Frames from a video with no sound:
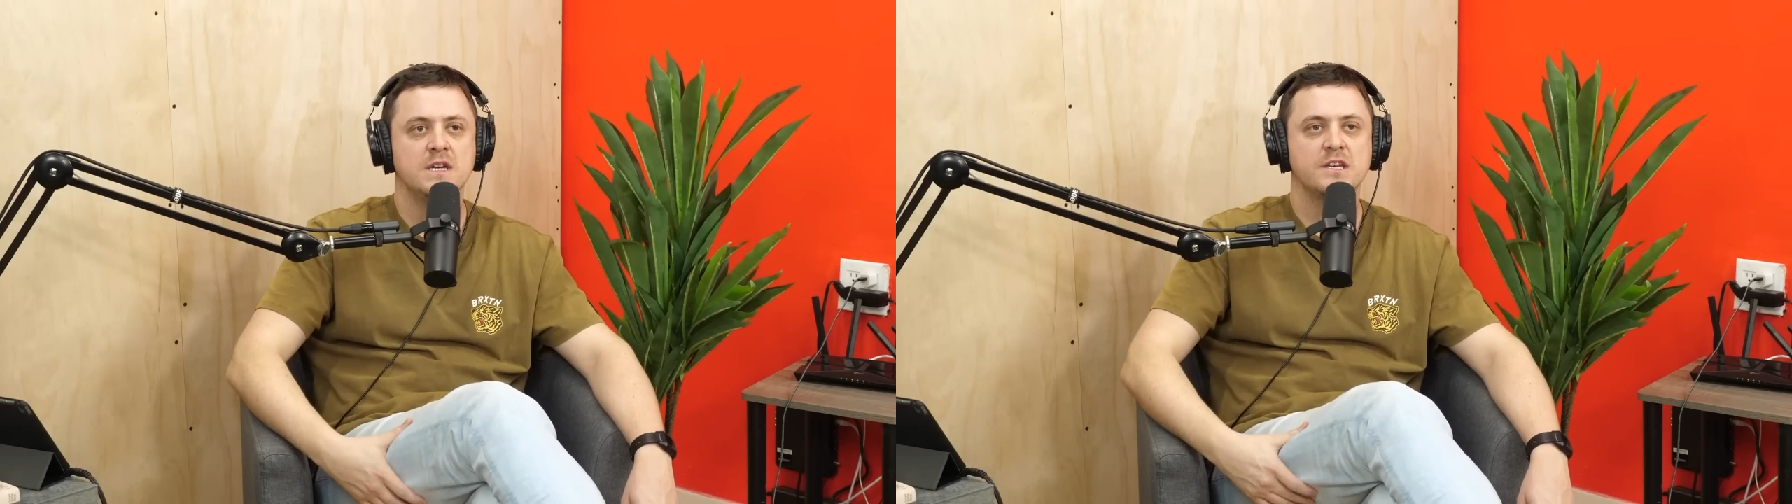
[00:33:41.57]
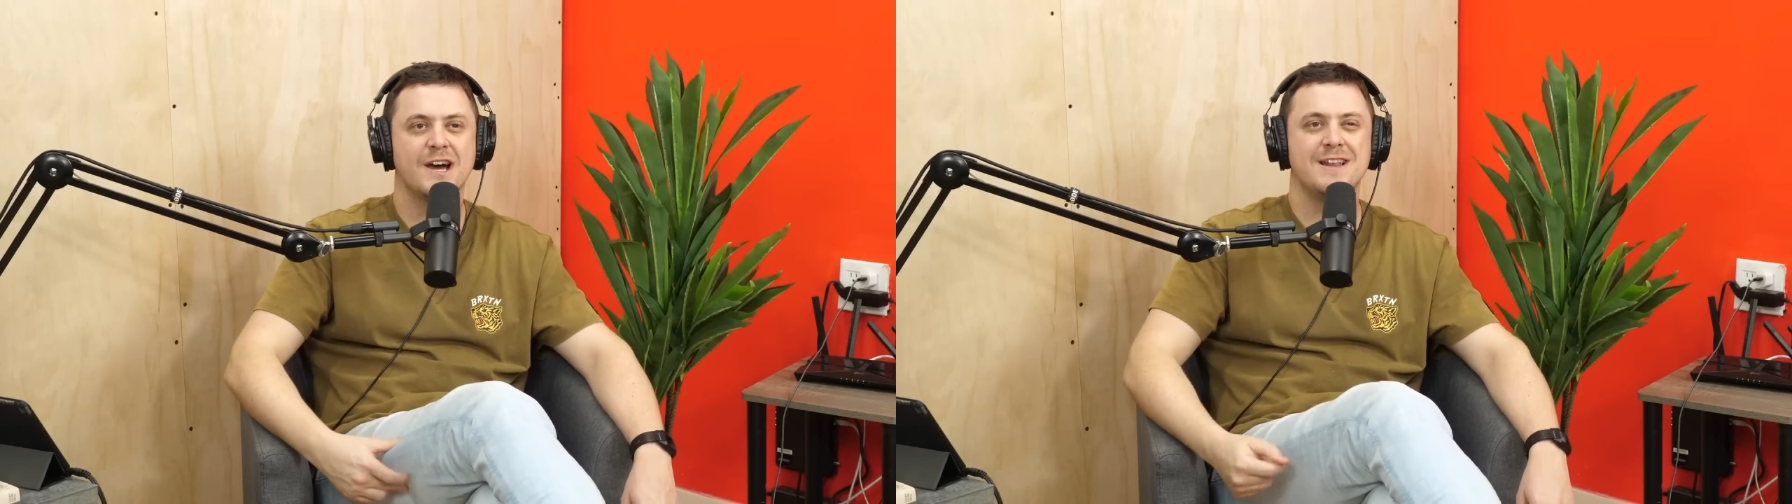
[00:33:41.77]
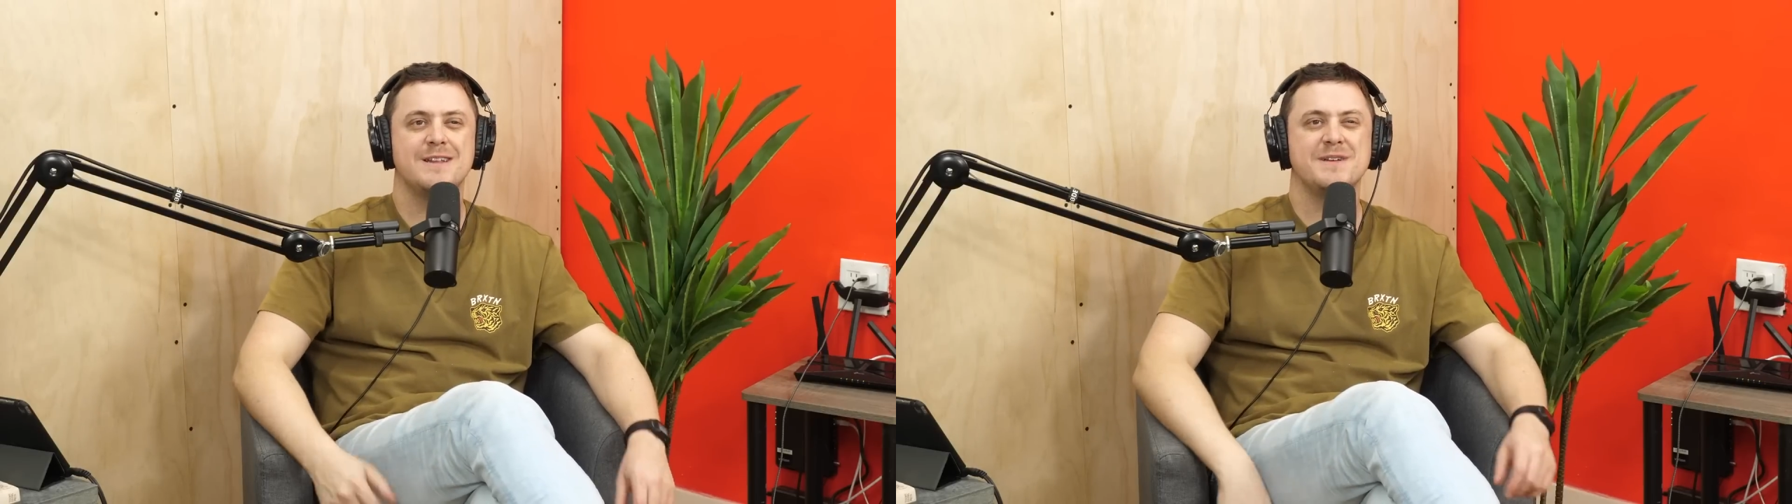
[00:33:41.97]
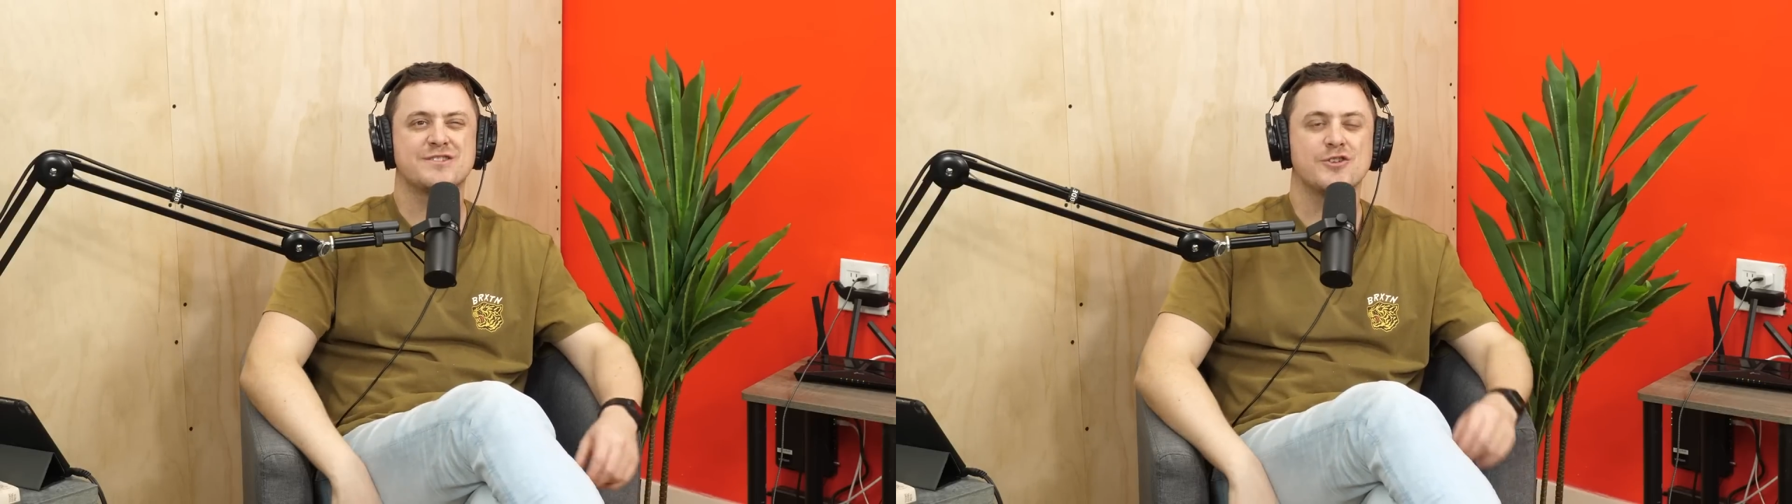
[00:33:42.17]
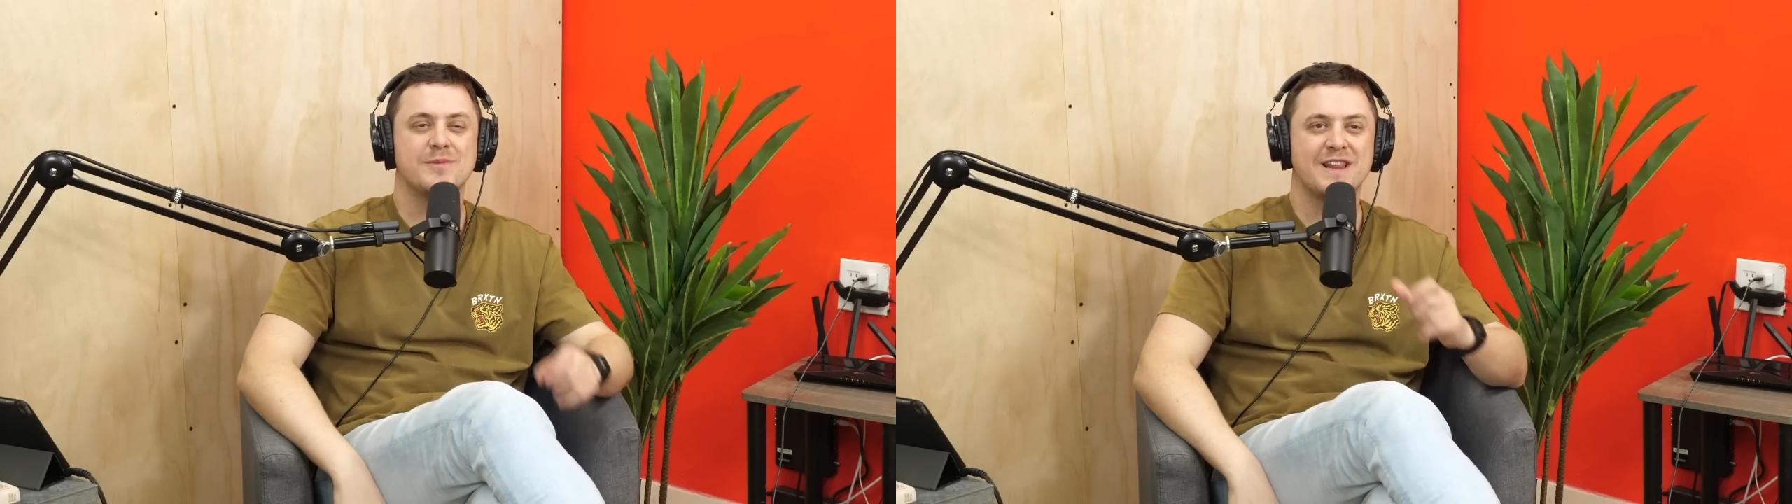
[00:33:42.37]
Got in a little bit
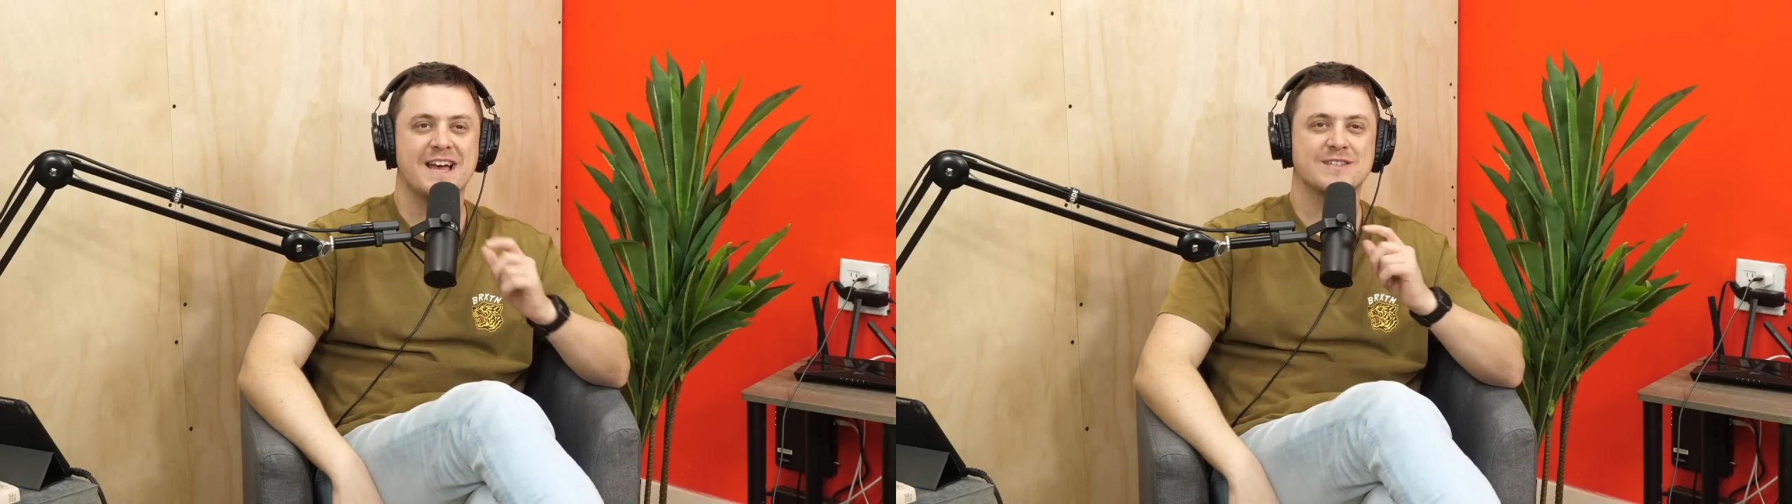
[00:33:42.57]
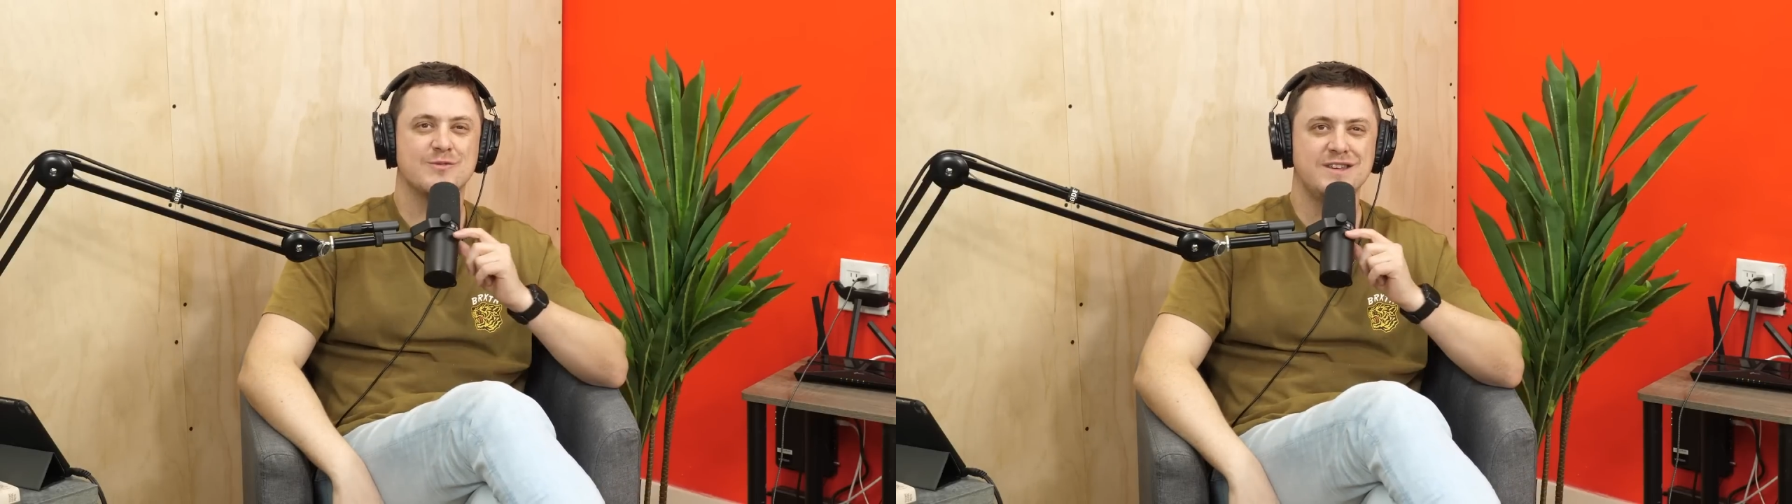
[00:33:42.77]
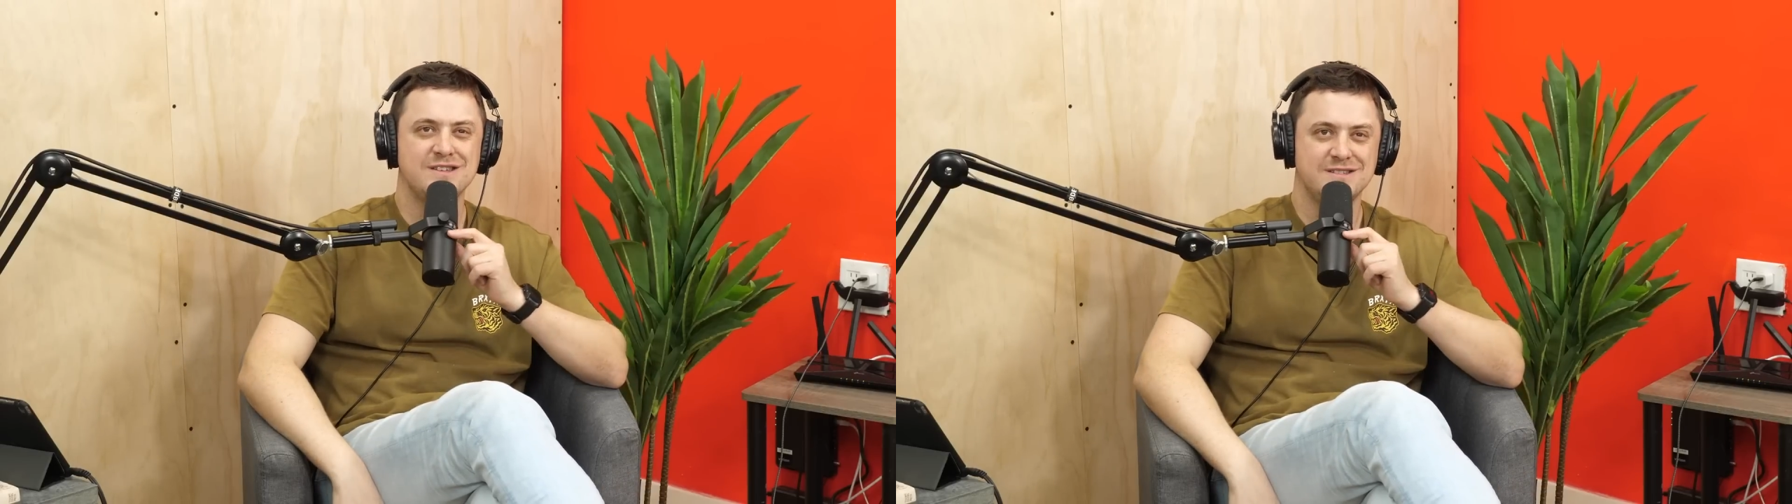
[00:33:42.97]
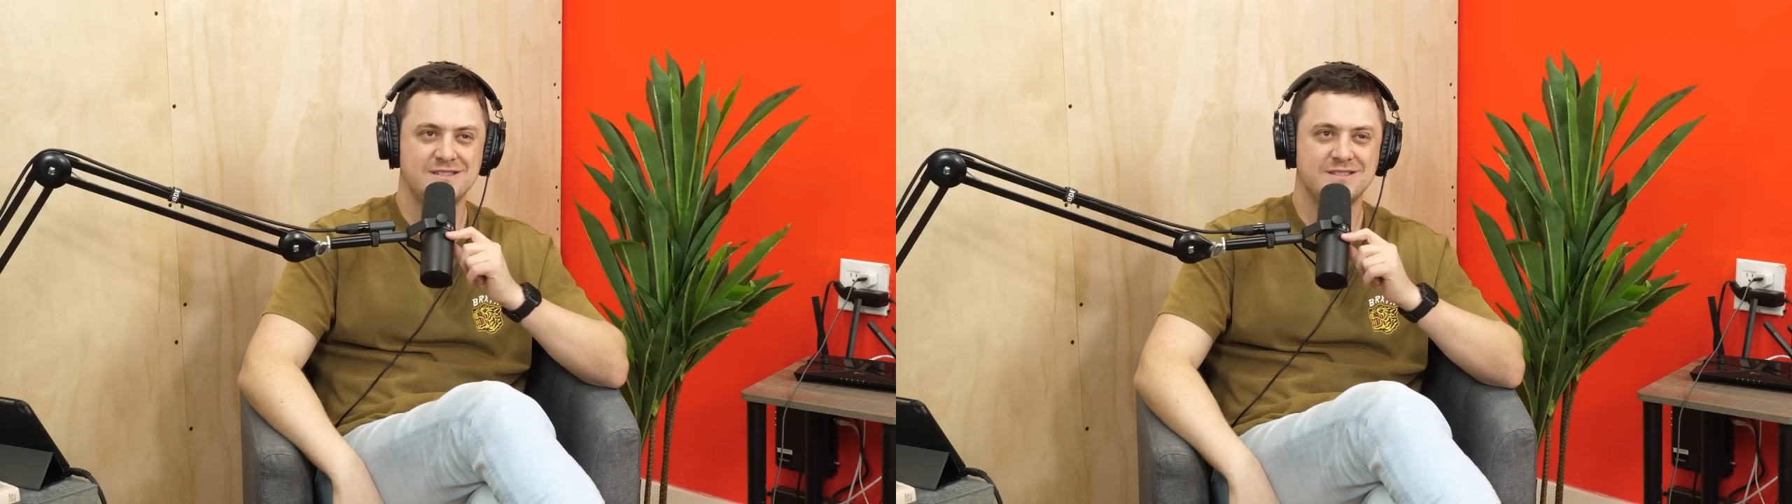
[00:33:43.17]
of trouble last week.